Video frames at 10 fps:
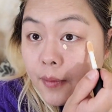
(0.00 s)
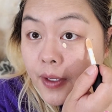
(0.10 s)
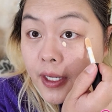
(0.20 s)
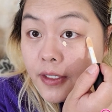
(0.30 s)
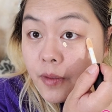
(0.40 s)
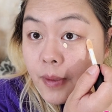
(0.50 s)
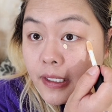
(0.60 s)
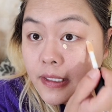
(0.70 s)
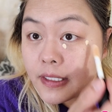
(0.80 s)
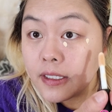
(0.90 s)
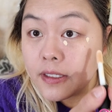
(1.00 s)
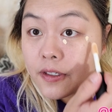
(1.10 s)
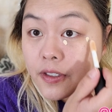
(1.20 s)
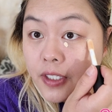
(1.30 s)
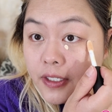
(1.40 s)
when I do my
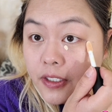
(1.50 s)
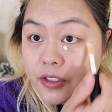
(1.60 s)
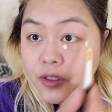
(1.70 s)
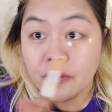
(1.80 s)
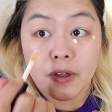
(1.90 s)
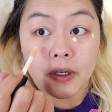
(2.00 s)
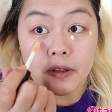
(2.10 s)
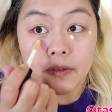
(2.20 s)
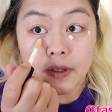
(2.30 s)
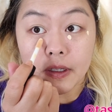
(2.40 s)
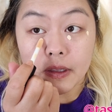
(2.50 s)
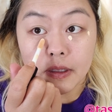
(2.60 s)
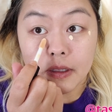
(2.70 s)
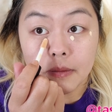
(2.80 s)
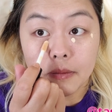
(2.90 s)
concealers, I just do very, very
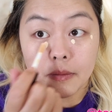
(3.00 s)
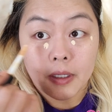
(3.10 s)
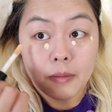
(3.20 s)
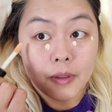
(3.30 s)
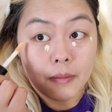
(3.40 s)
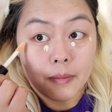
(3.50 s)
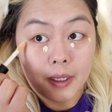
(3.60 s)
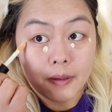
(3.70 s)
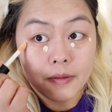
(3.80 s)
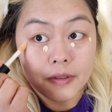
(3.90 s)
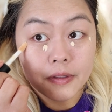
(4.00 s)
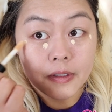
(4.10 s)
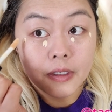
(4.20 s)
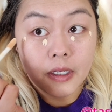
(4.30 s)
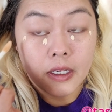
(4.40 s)
minimal amounts
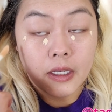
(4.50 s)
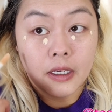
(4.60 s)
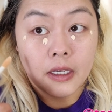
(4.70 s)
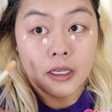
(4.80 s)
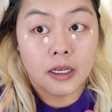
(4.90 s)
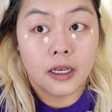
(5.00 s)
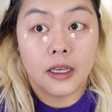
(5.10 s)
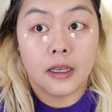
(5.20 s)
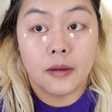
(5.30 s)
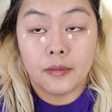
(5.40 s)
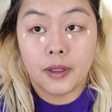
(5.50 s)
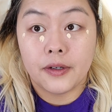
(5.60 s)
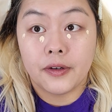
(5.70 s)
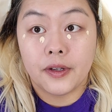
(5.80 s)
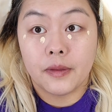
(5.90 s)

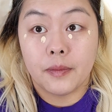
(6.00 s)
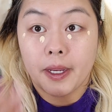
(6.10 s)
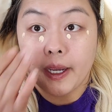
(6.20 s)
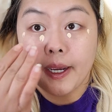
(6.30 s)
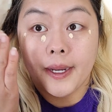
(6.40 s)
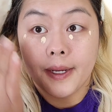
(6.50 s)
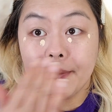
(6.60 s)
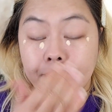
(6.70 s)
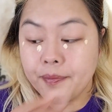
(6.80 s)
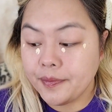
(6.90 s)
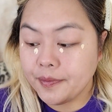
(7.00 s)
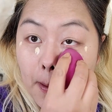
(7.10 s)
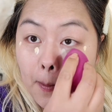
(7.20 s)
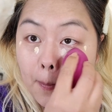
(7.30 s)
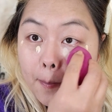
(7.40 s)
underneath my eye.
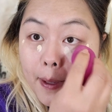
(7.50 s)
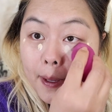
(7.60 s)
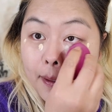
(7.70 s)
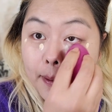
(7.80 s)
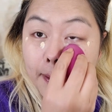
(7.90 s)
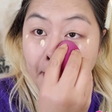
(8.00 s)
Oh man.